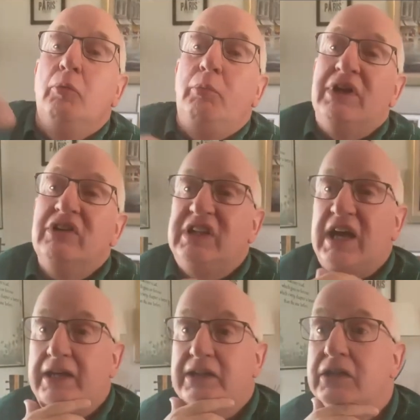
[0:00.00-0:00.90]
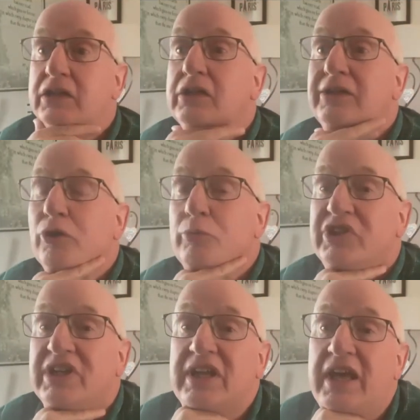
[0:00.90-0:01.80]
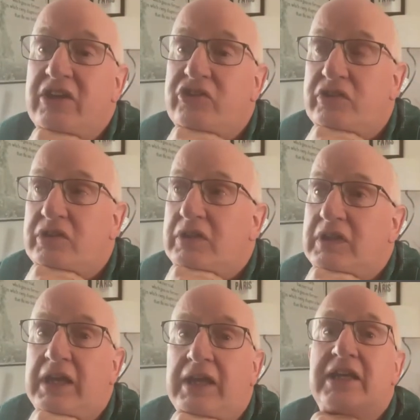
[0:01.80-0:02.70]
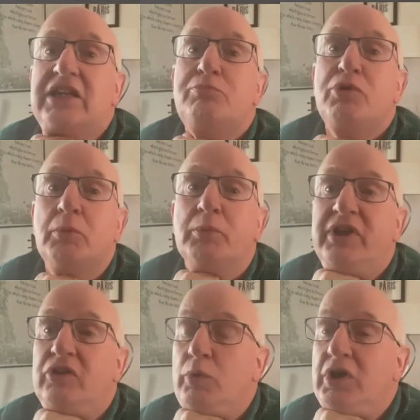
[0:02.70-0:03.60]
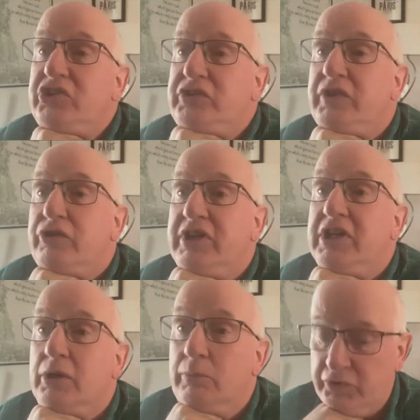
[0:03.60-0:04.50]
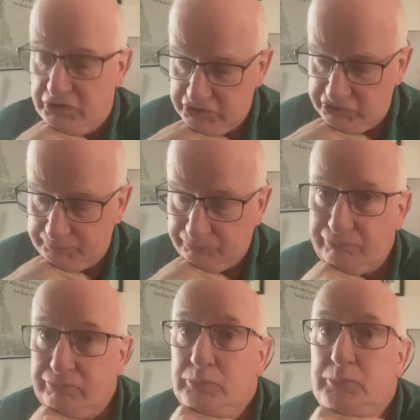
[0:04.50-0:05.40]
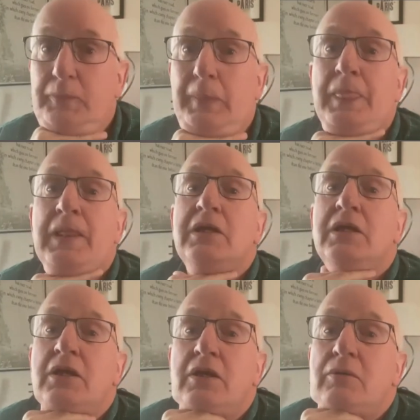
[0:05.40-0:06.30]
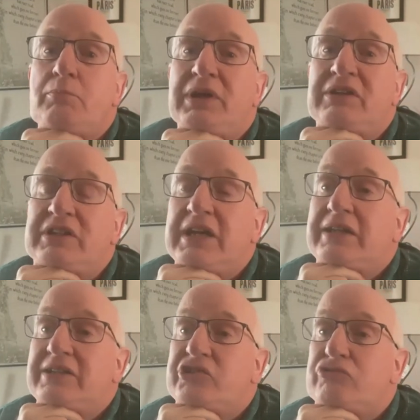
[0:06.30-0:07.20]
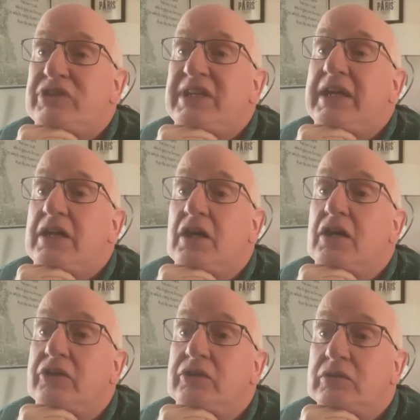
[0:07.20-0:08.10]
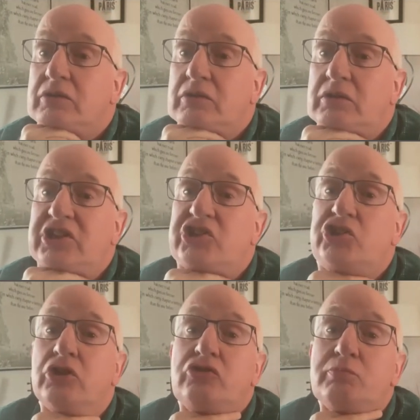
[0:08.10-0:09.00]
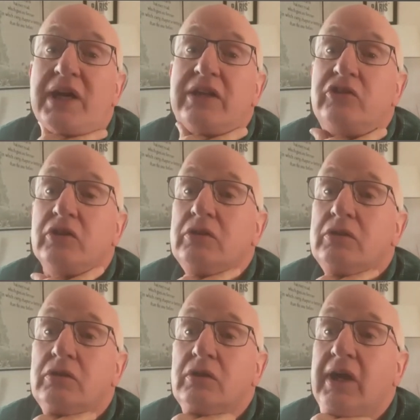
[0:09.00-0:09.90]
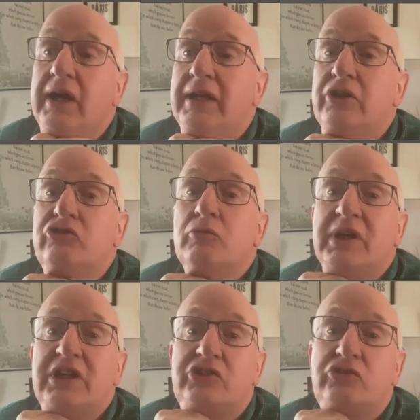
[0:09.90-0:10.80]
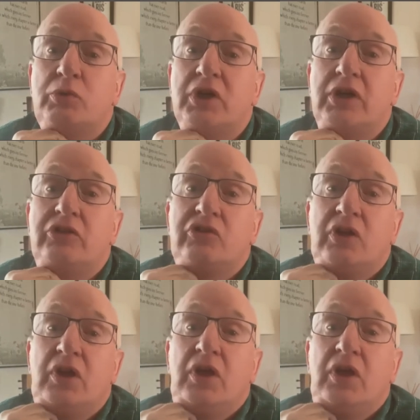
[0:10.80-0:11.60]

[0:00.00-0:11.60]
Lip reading: Bildad comes in next, and he's probably the worst of the three comforters. Bildad is really hard. He's judgmental, and he doesn't mix his words.